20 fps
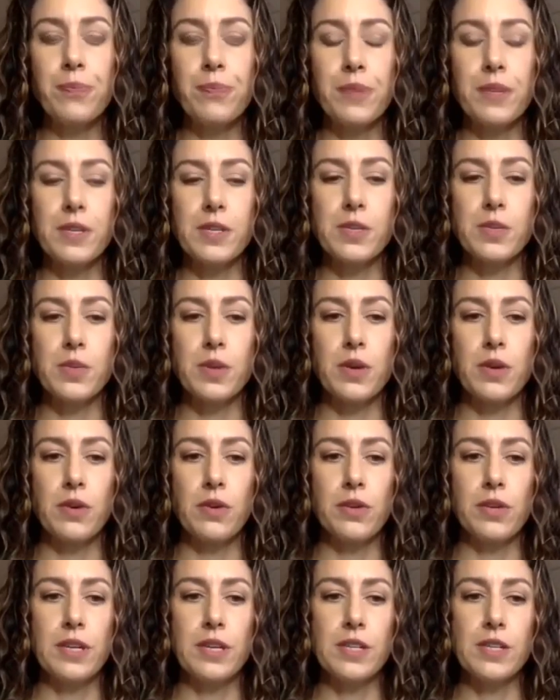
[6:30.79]
because we
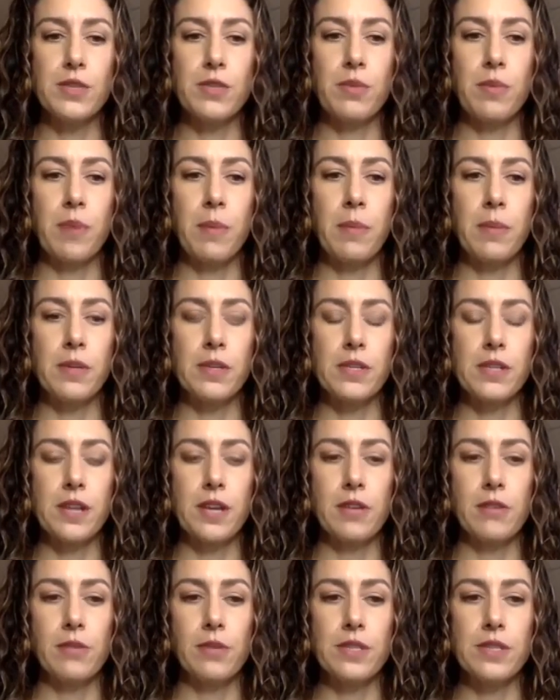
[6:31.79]
all need to remember to
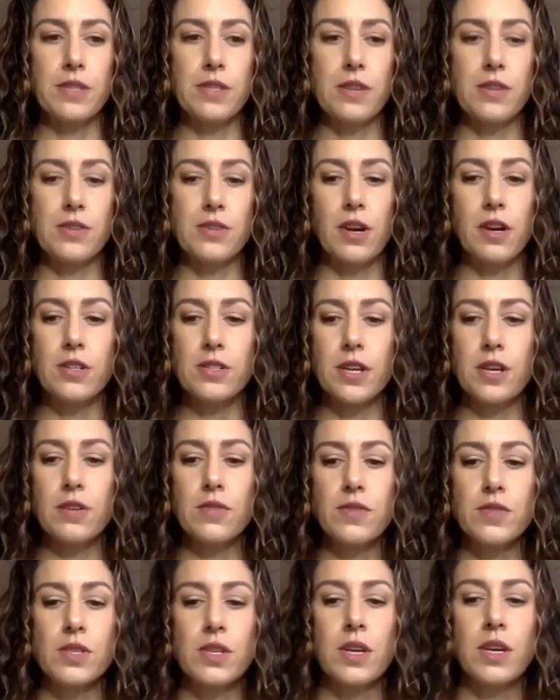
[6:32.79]
kind of recenter
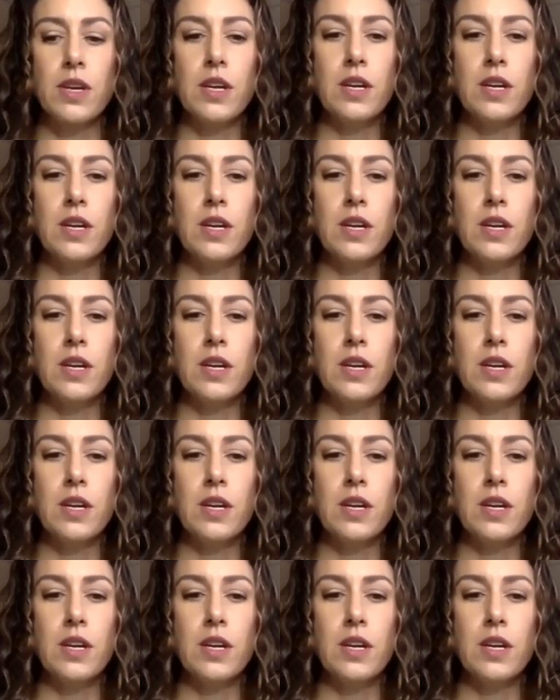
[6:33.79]
ourselves.